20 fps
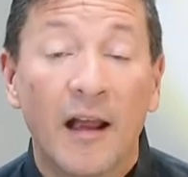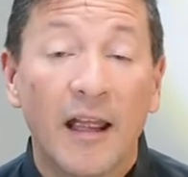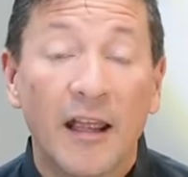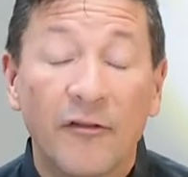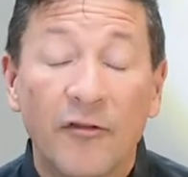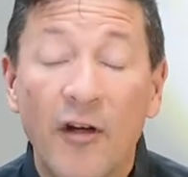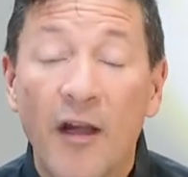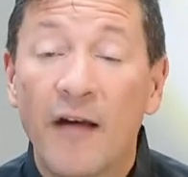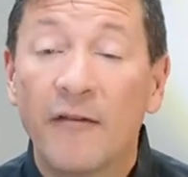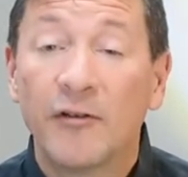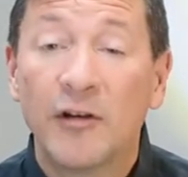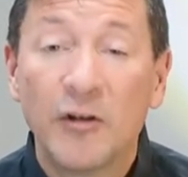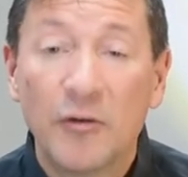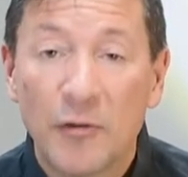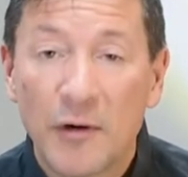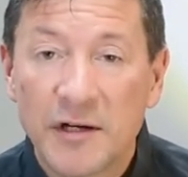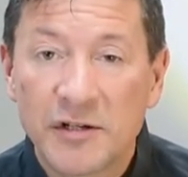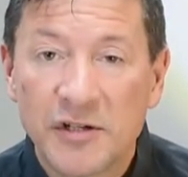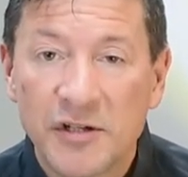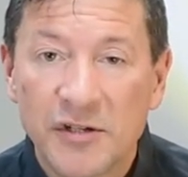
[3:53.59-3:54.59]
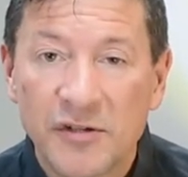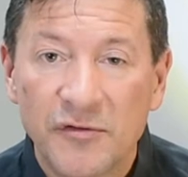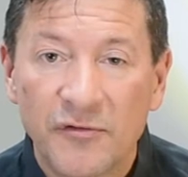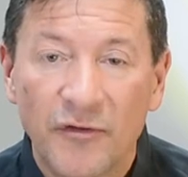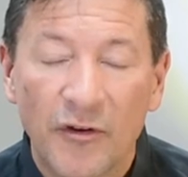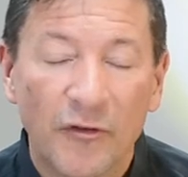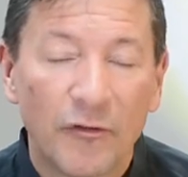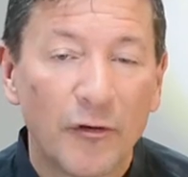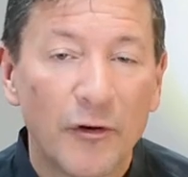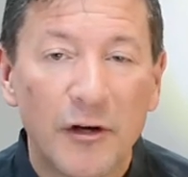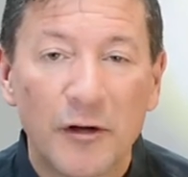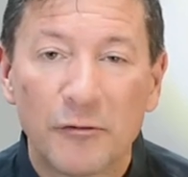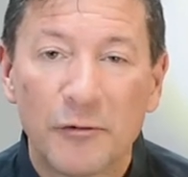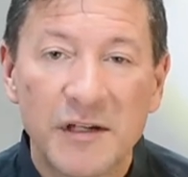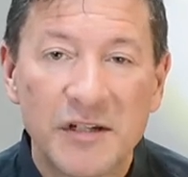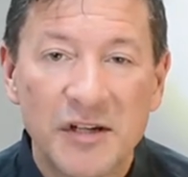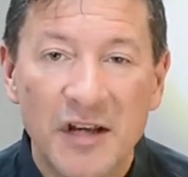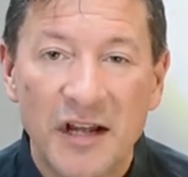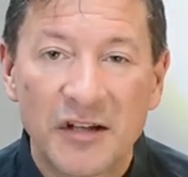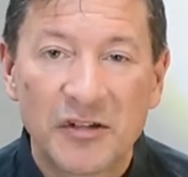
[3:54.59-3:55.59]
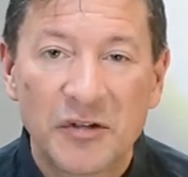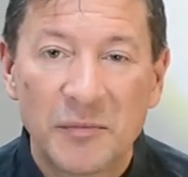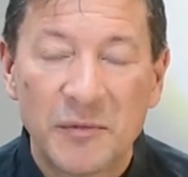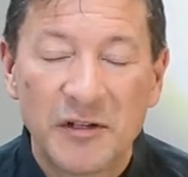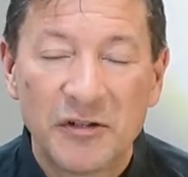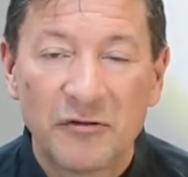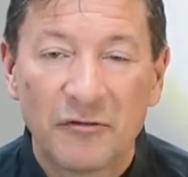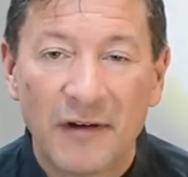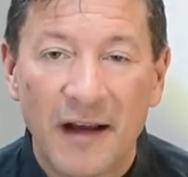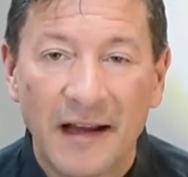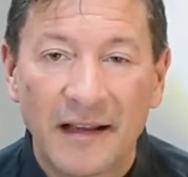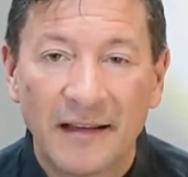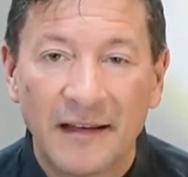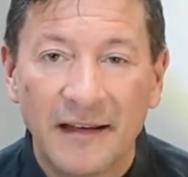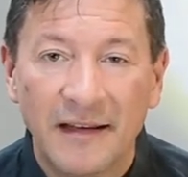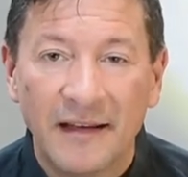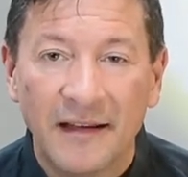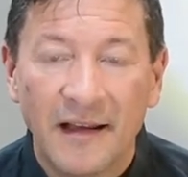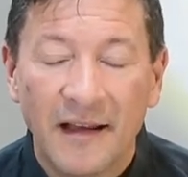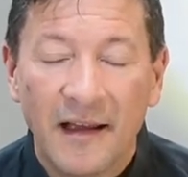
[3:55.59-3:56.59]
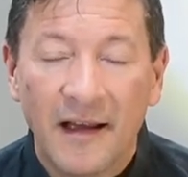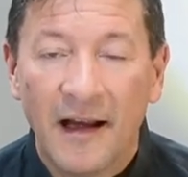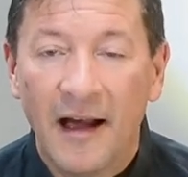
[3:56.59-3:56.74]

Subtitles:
If you have any questions, feel free to reach out to me directly.